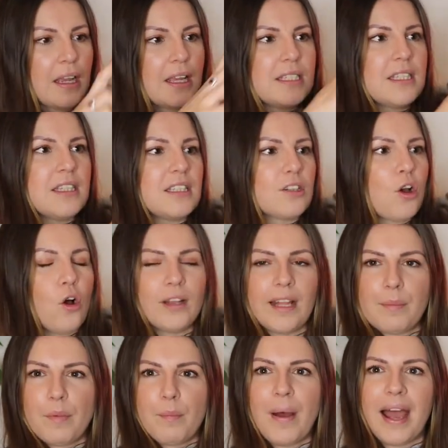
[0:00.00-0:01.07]
because it's got
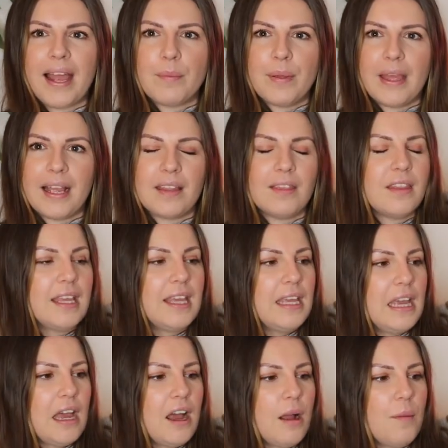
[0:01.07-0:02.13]
like piping and
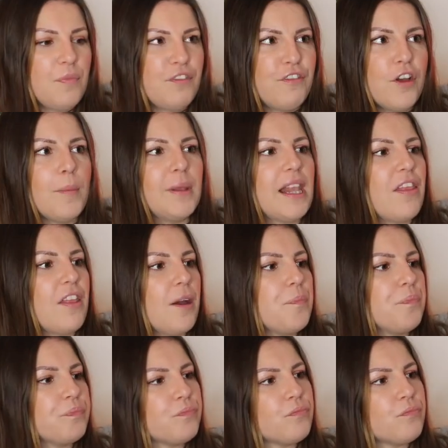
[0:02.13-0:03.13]
the firmer leather,